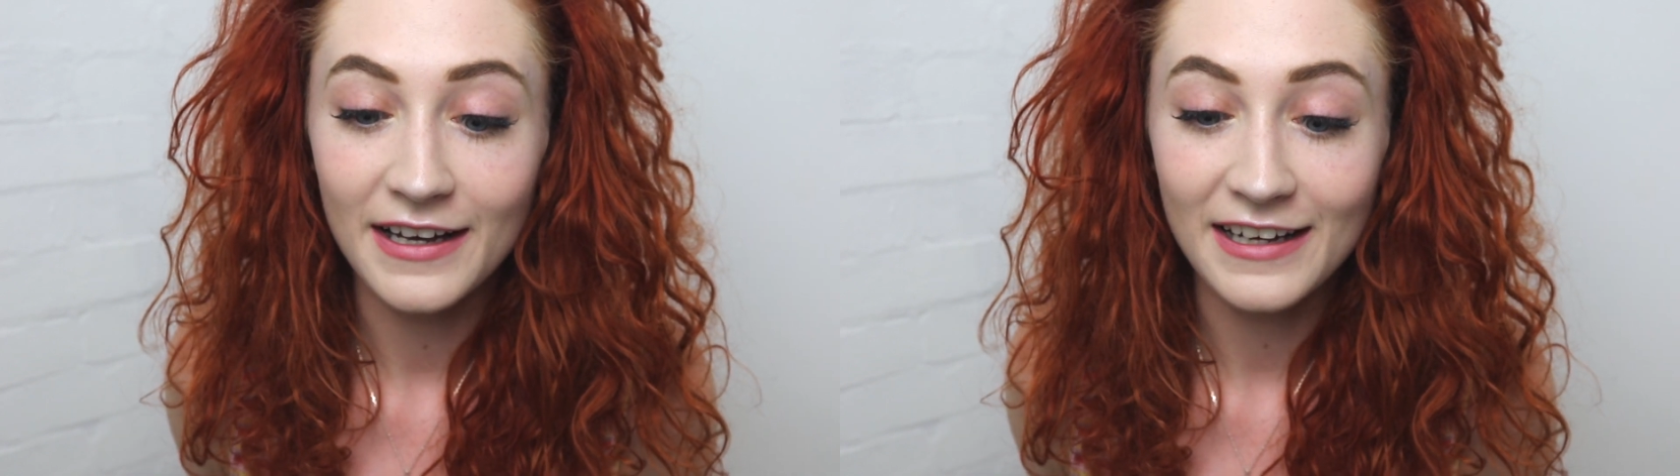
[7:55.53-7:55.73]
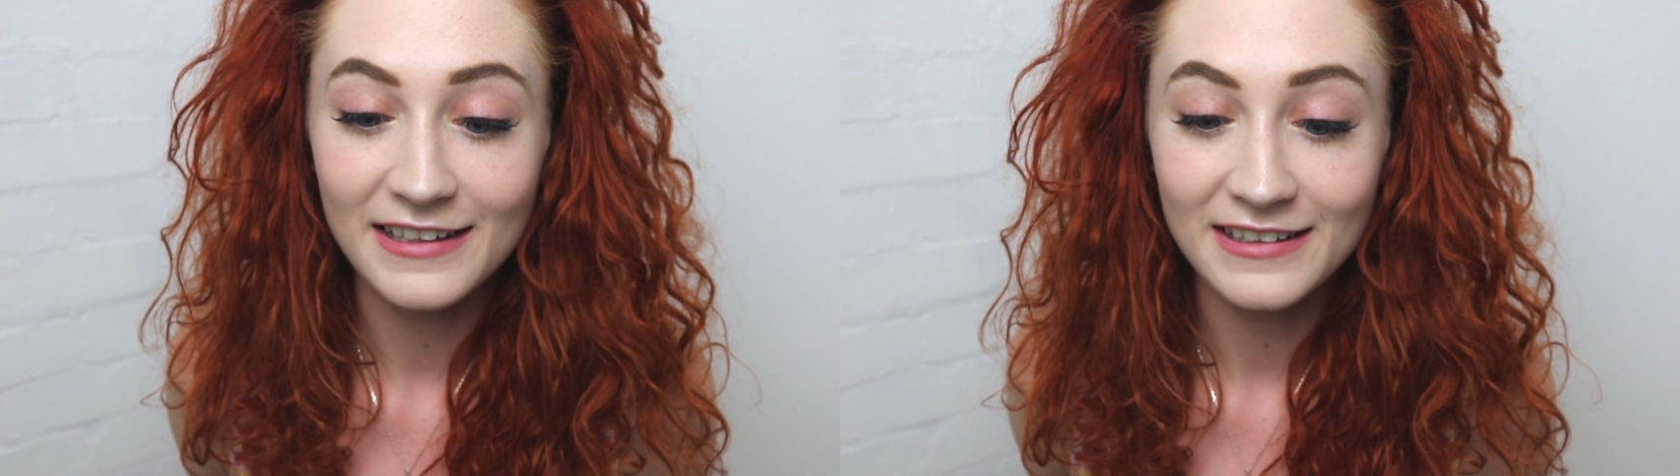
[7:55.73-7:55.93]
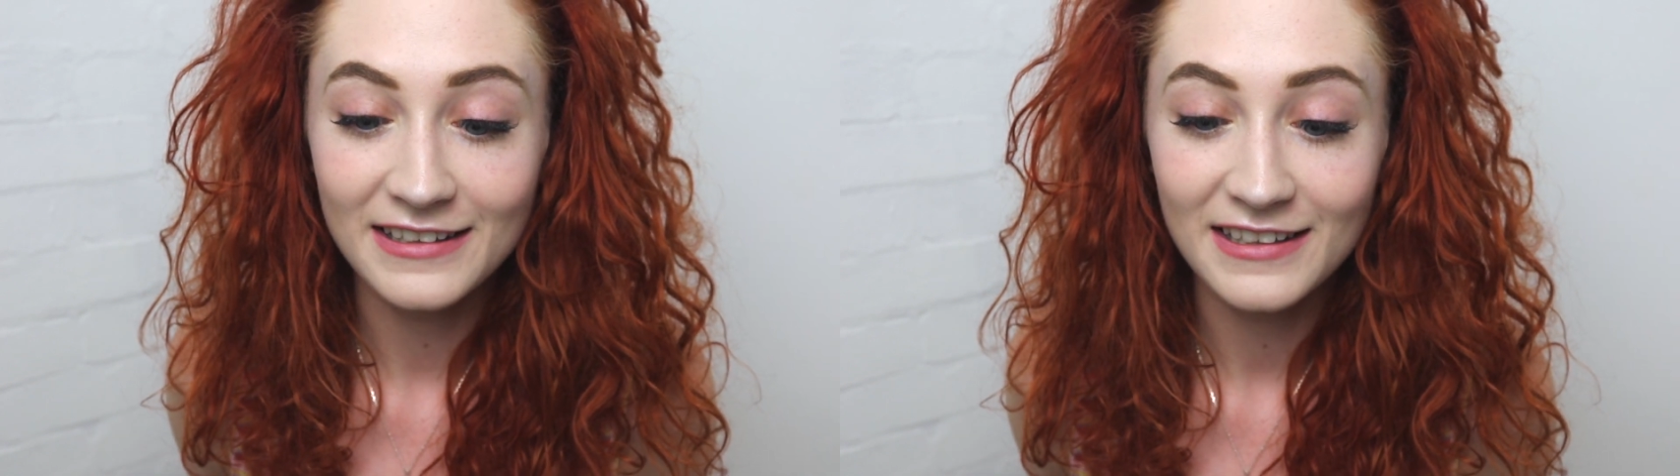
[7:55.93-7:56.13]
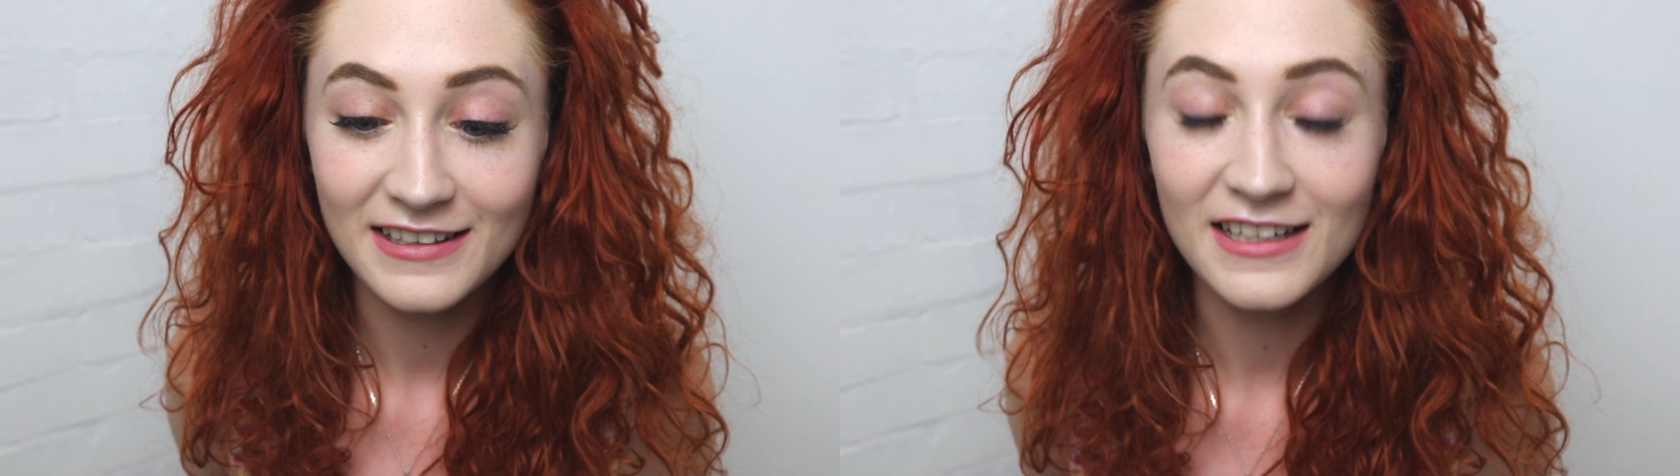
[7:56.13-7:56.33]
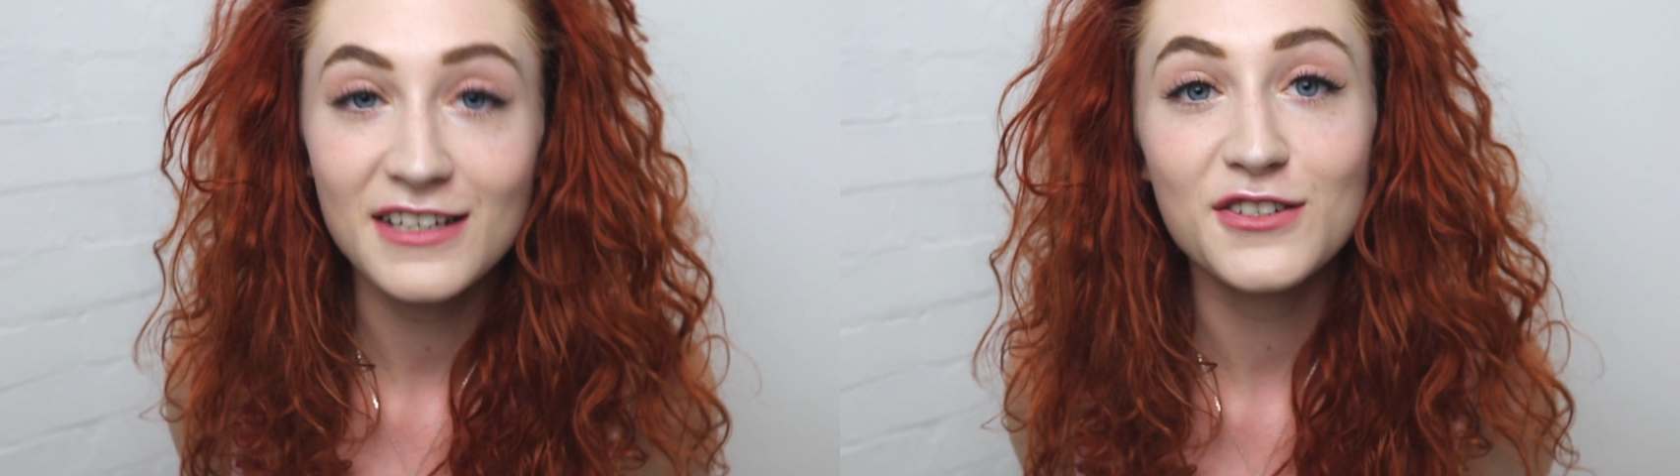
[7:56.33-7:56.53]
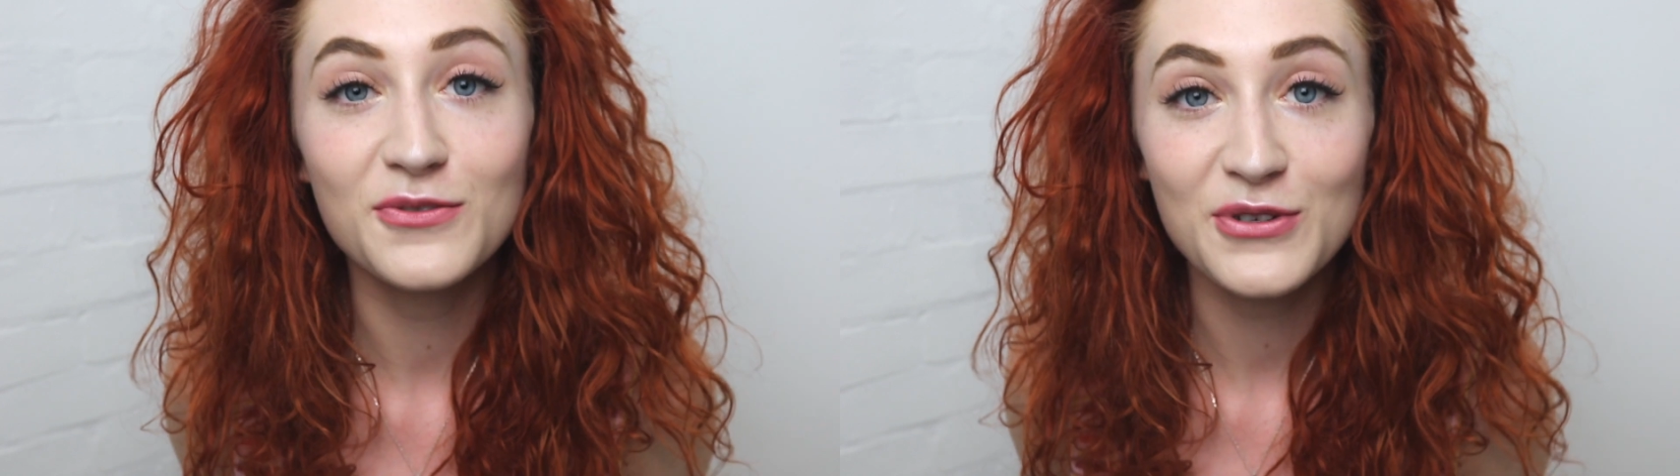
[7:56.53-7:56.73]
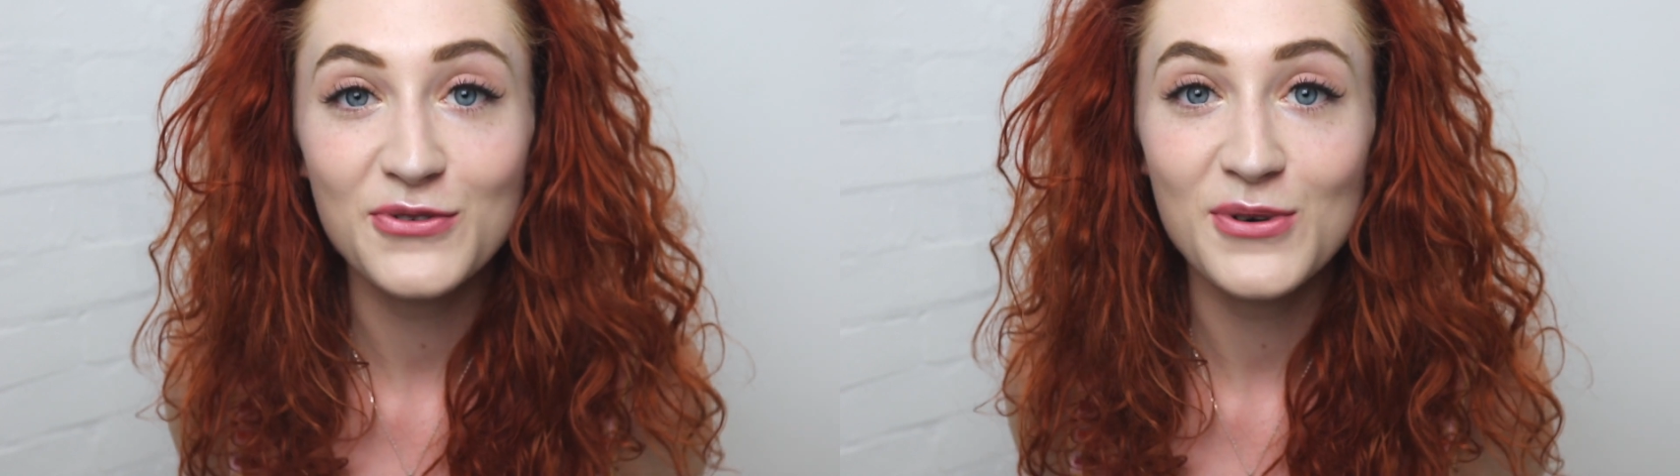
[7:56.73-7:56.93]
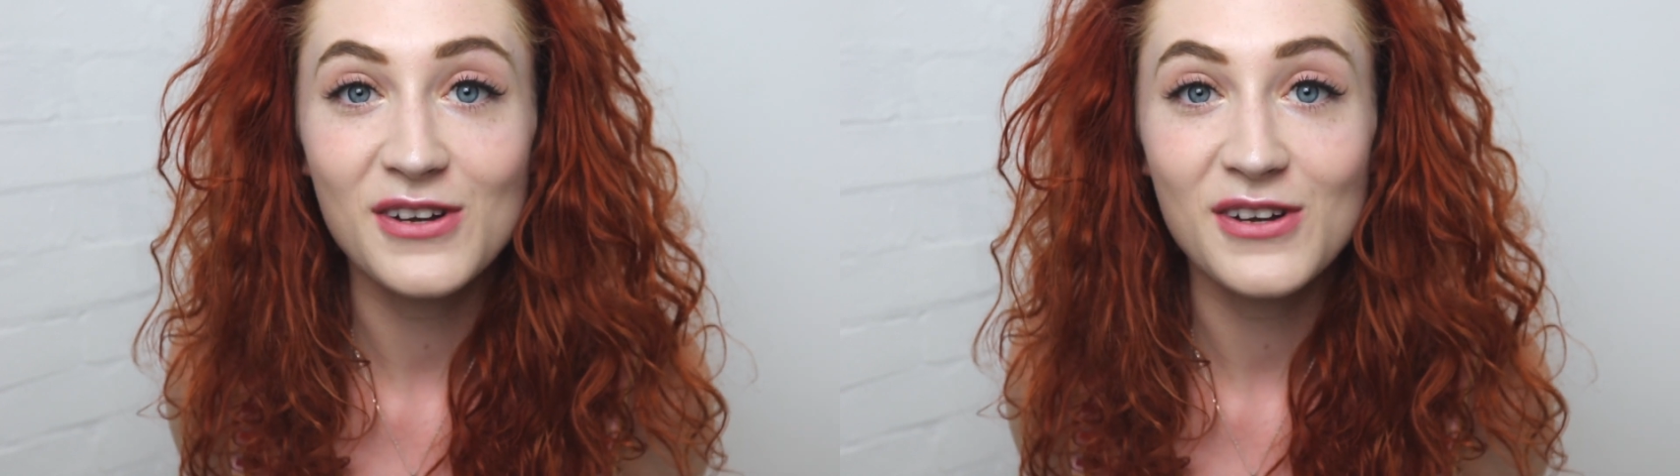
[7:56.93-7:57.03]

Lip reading: And thank you so much for